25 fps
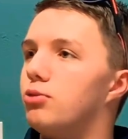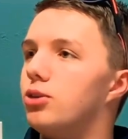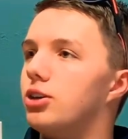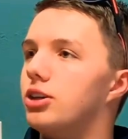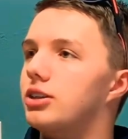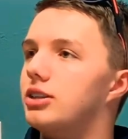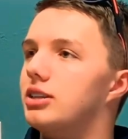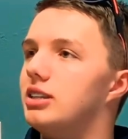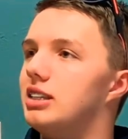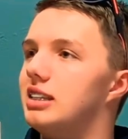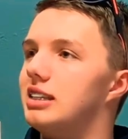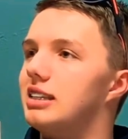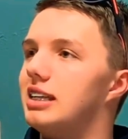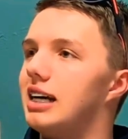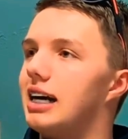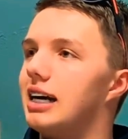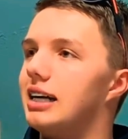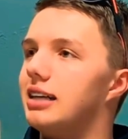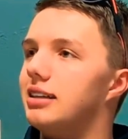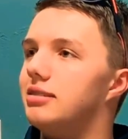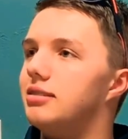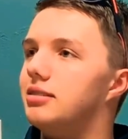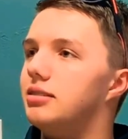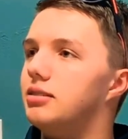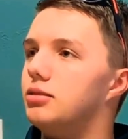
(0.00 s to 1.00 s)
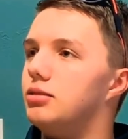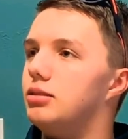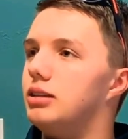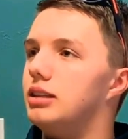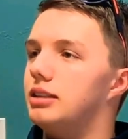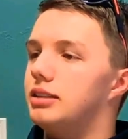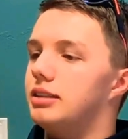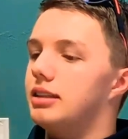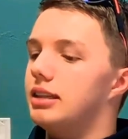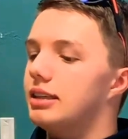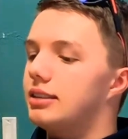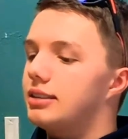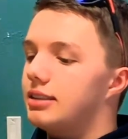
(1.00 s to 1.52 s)
works is that
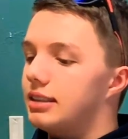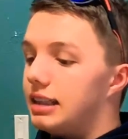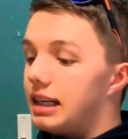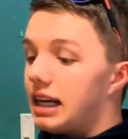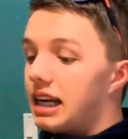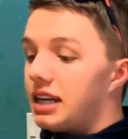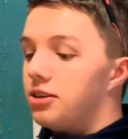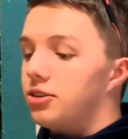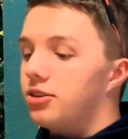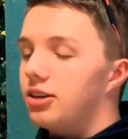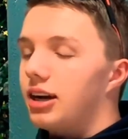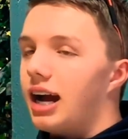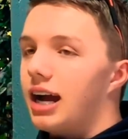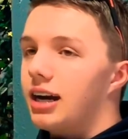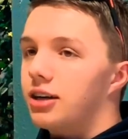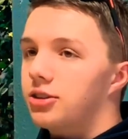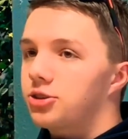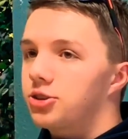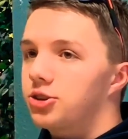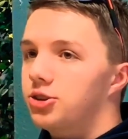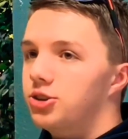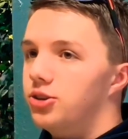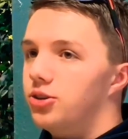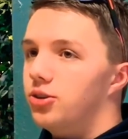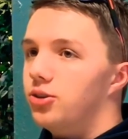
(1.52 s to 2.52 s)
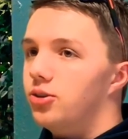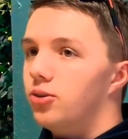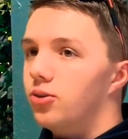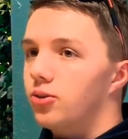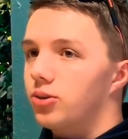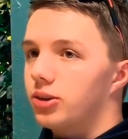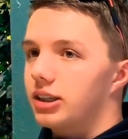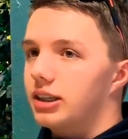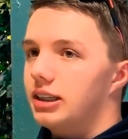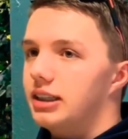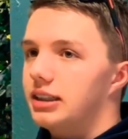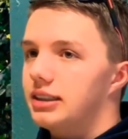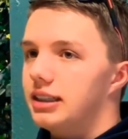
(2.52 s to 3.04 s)
it's an international
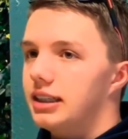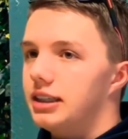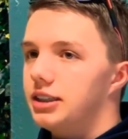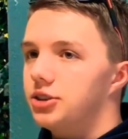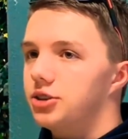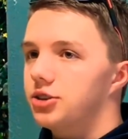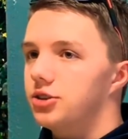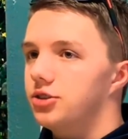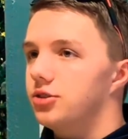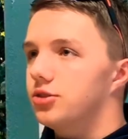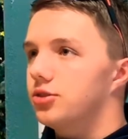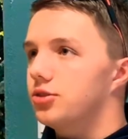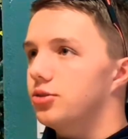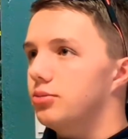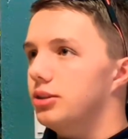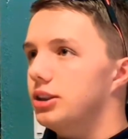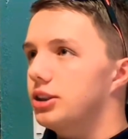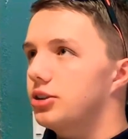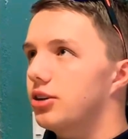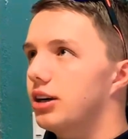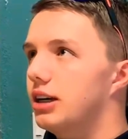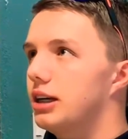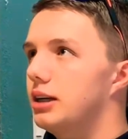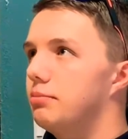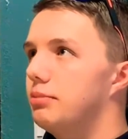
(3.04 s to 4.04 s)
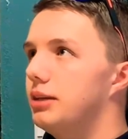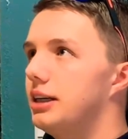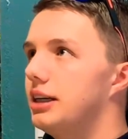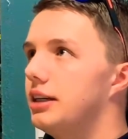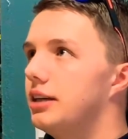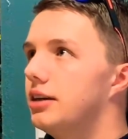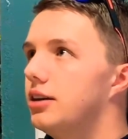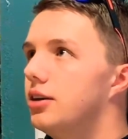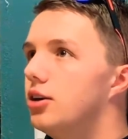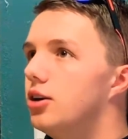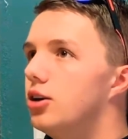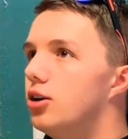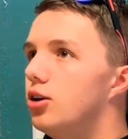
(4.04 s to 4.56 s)
organization. So we try to
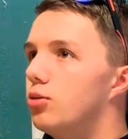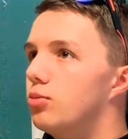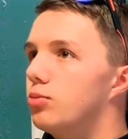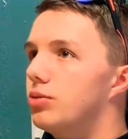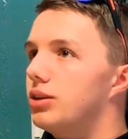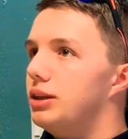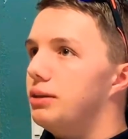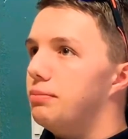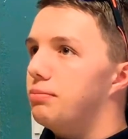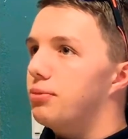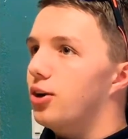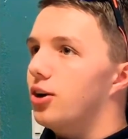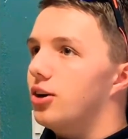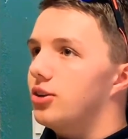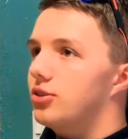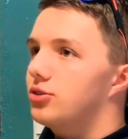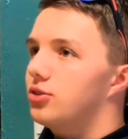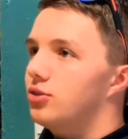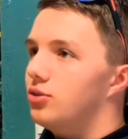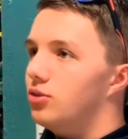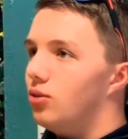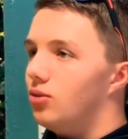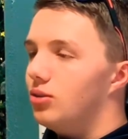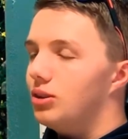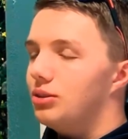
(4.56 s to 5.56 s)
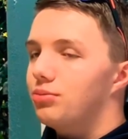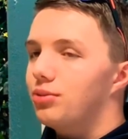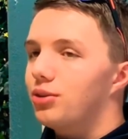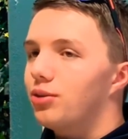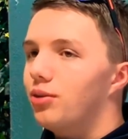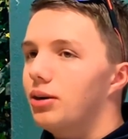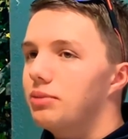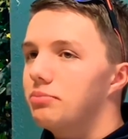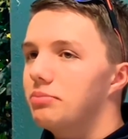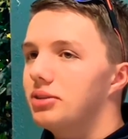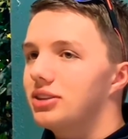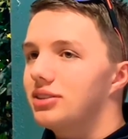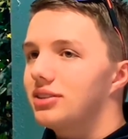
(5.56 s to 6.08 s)
be really broad. So the only
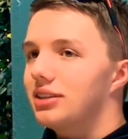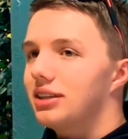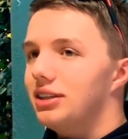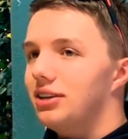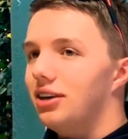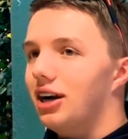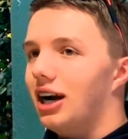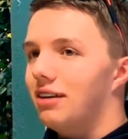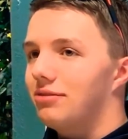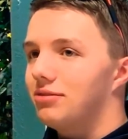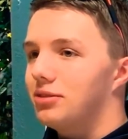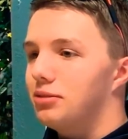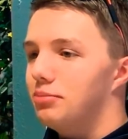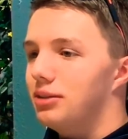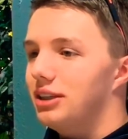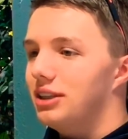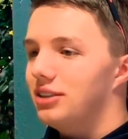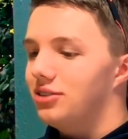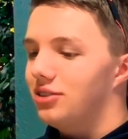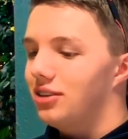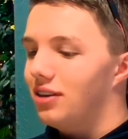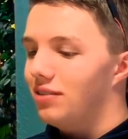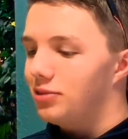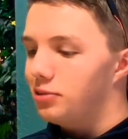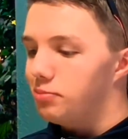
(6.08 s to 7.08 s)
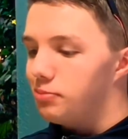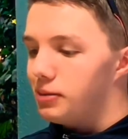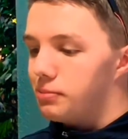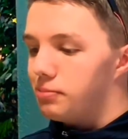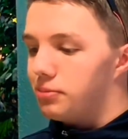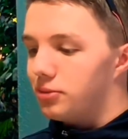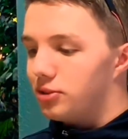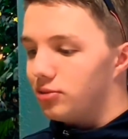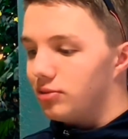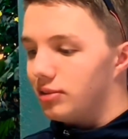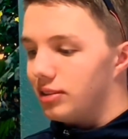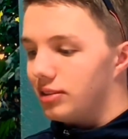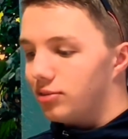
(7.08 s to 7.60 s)
requirements that you have to be is you have to be
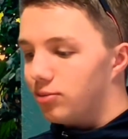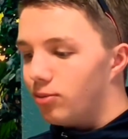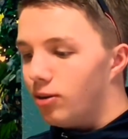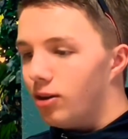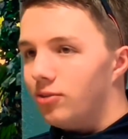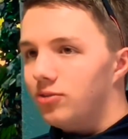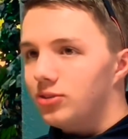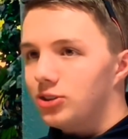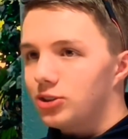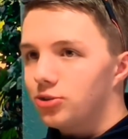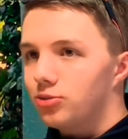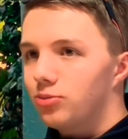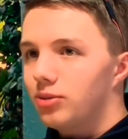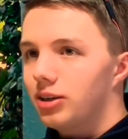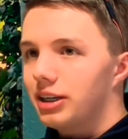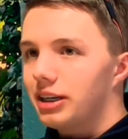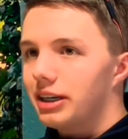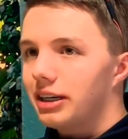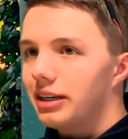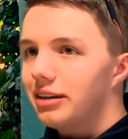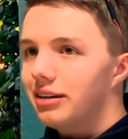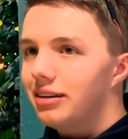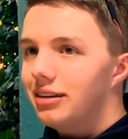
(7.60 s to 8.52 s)
between 12 and 20.